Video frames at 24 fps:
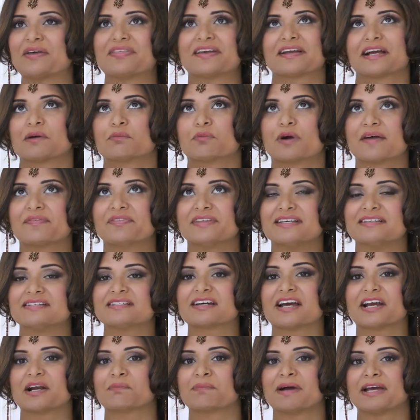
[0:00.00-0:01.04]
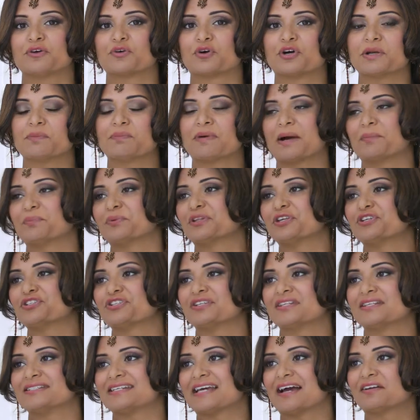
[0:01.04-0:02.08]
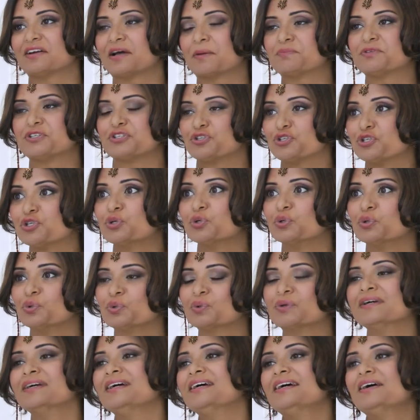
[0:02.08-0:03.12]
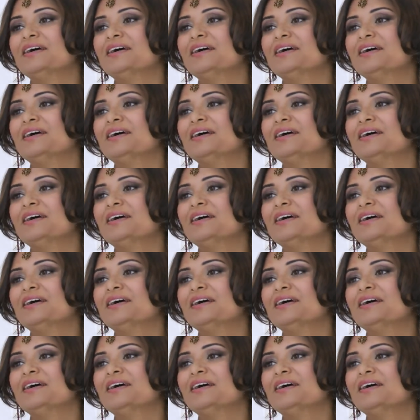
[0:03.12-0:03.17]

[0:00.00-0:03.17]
I think I brought the entire minority population of the town up to 2